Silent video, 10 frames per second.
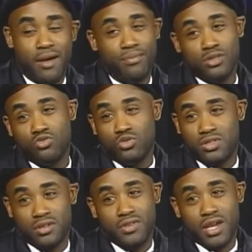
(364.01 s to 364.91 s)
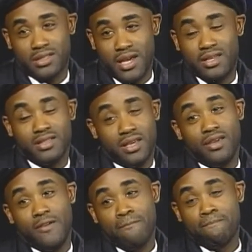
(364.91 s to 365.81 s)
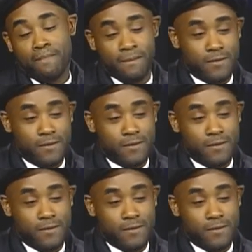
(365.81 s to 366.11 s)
I've been through stuff like that, yeah. Yeah.